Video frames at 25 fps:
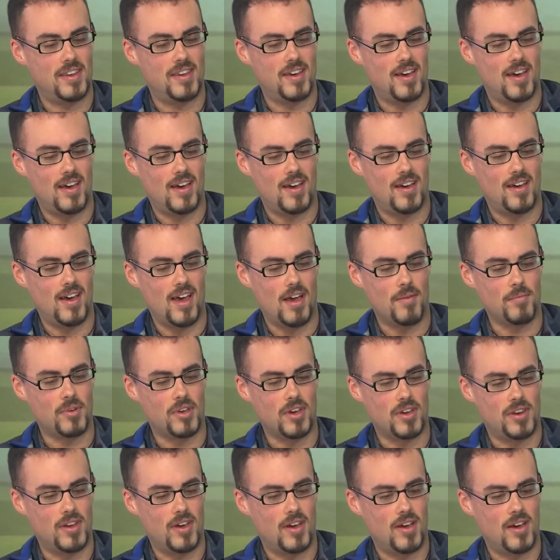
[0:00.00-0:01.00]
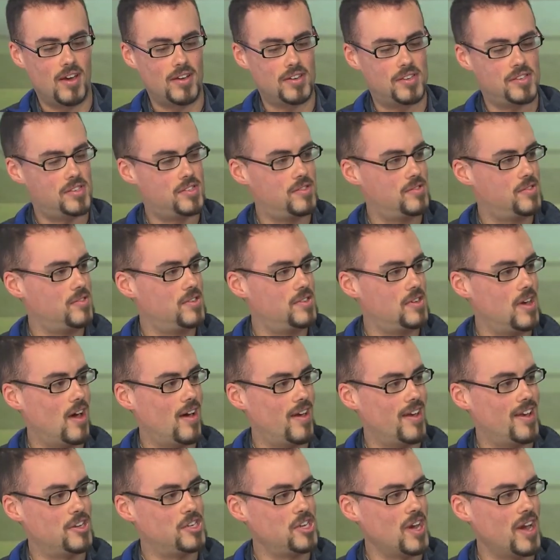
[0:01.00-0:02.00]
uh, I'm gonna uh,
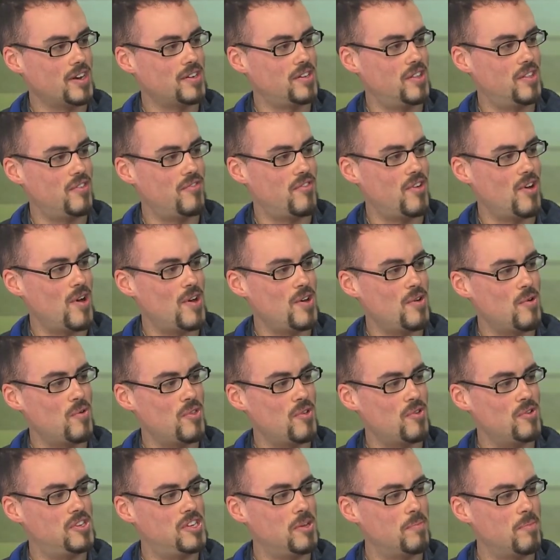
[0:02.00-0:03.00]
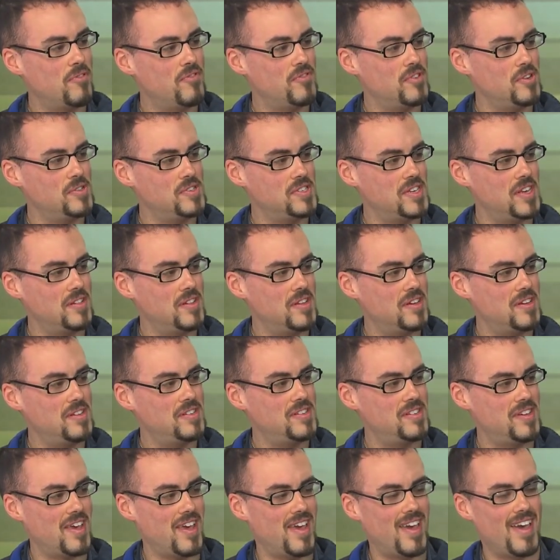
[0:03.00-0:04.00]
hitchhike to the very northern tip of New Zealand,
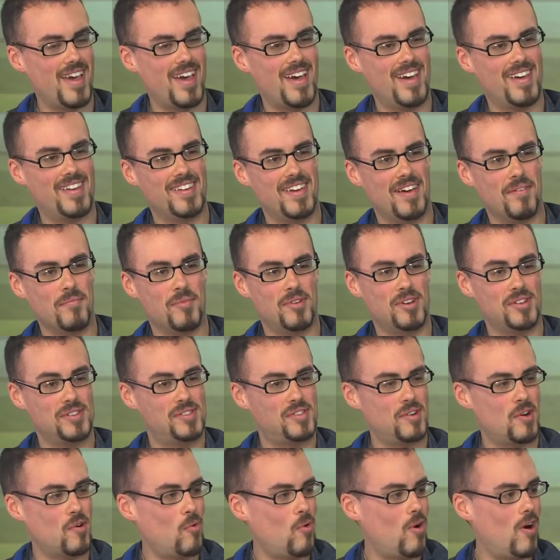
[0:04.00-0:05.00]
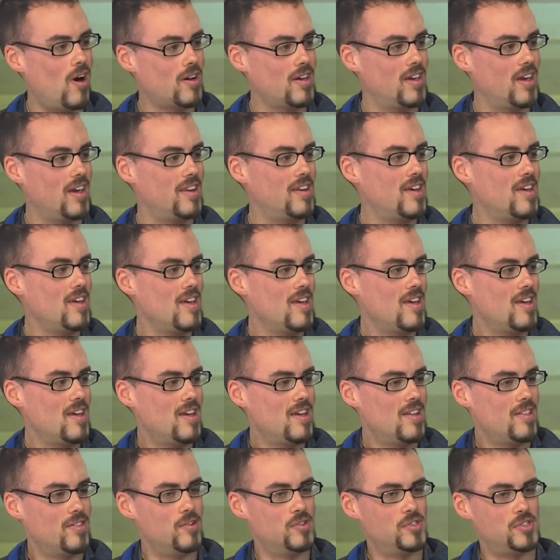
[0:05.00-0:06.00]
-huh. and I'm gonna start walking.
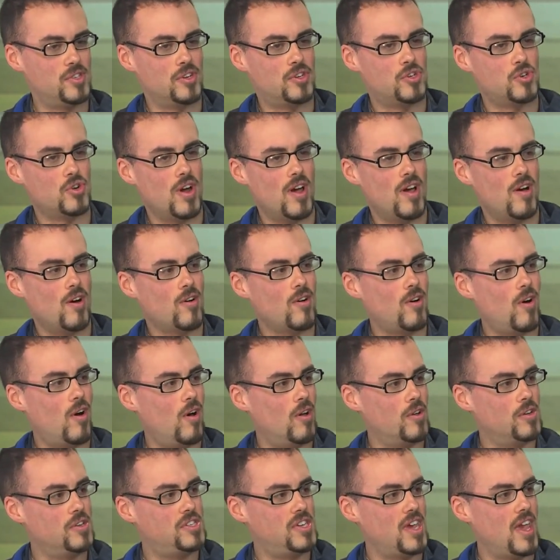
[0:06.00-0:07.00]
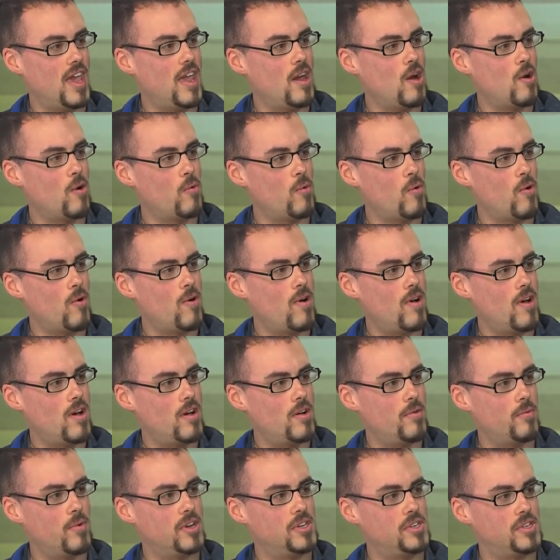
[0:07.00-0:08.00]
There's a trail called Te Araroa,
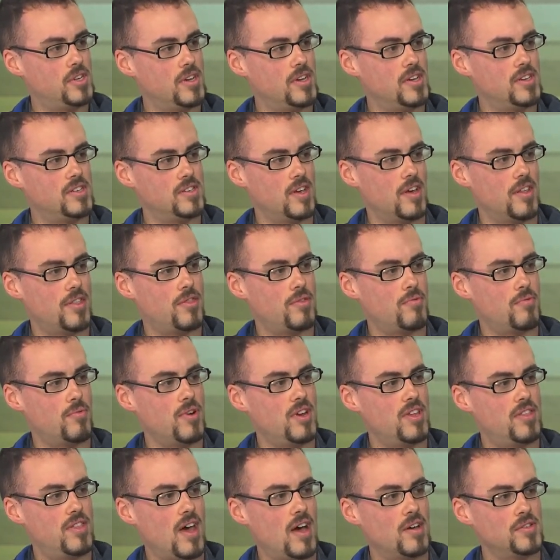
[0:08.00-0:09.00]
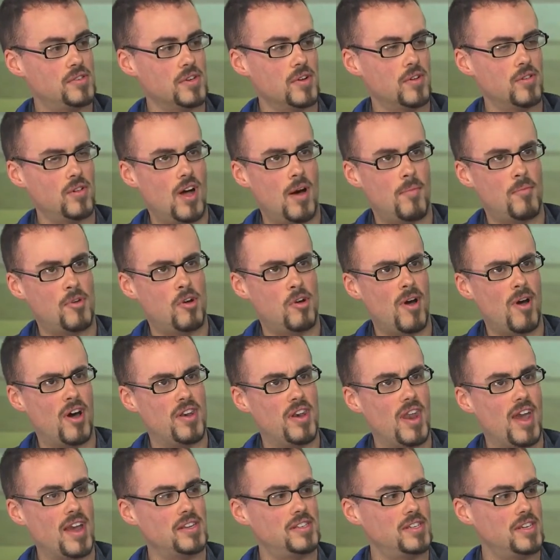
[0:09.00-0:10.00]
which is a 3,000 kilometer,
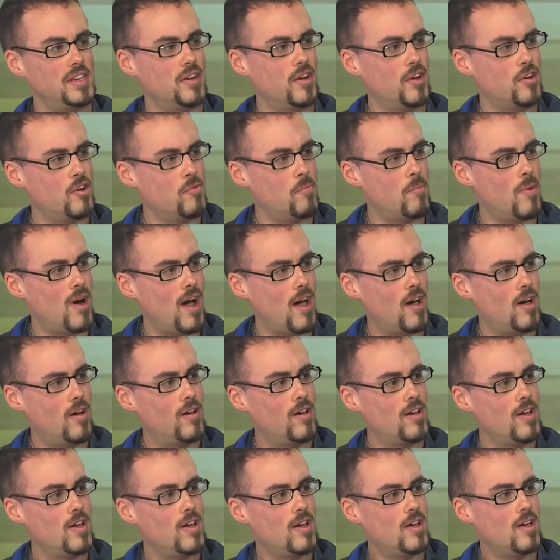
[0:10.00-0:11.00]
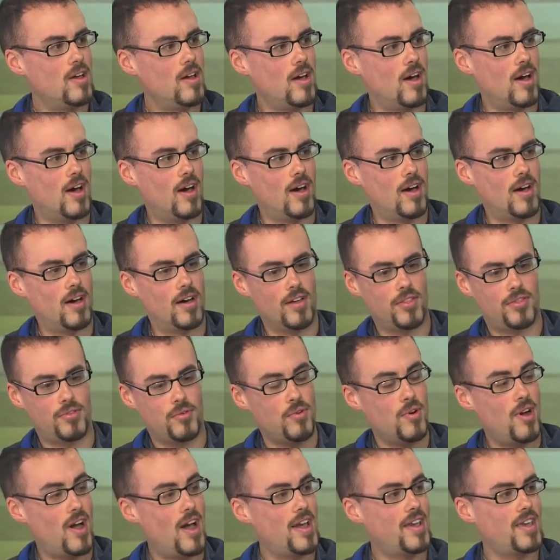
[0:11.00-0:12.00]
1,900 mile uh,
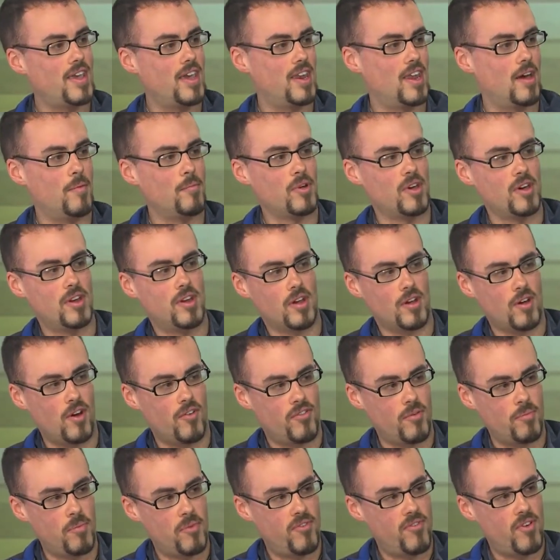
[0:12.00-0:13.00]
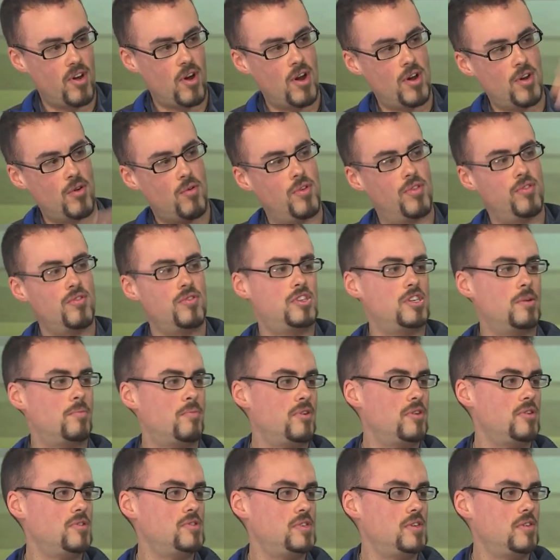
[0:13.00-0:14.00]
through hike, and I'm going to go from the very northern tip of
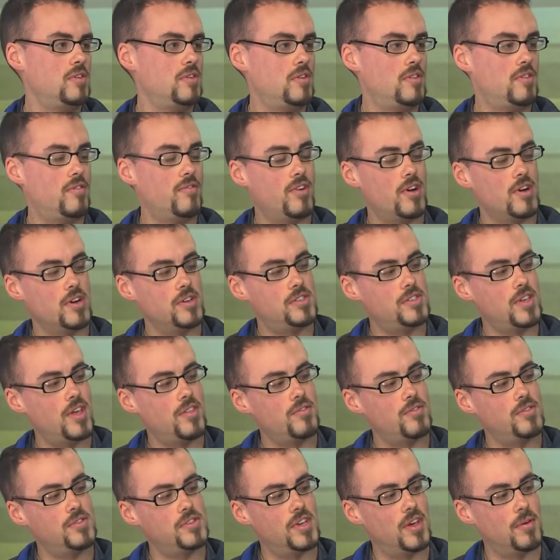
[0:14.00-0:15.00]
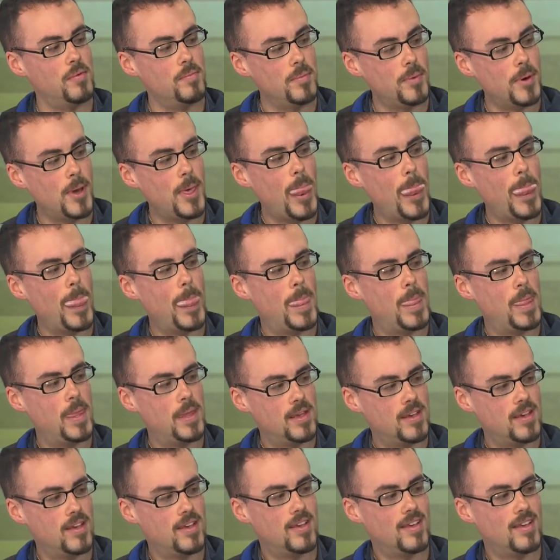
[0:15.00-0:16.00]
New Zealand to the very southern tip. Wow.